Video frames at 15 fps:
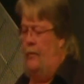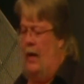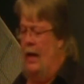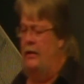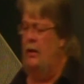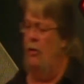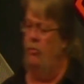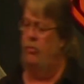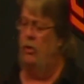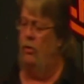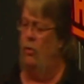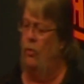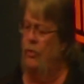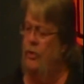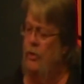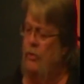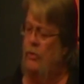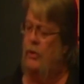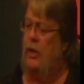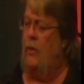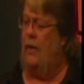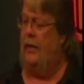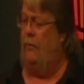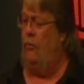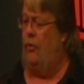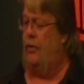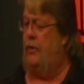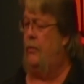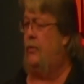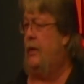I told the Lord years ago I didn't
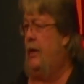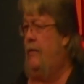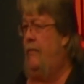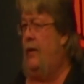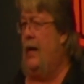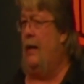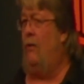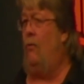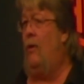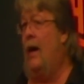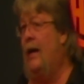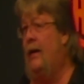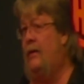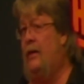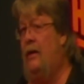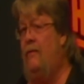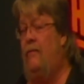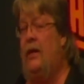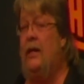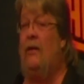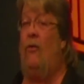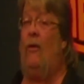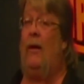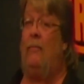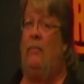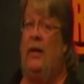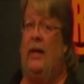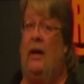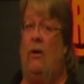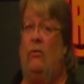want to do TV. I don't like TV, I don't like
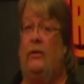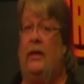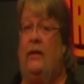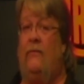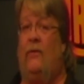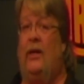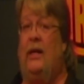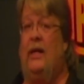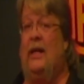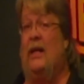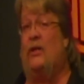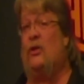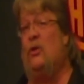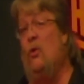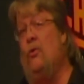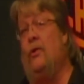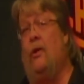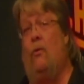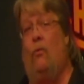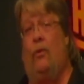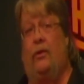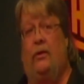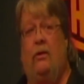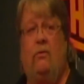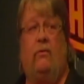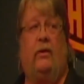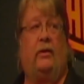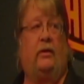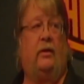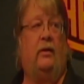being on TV, and I sure don't want to
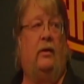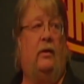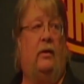do it.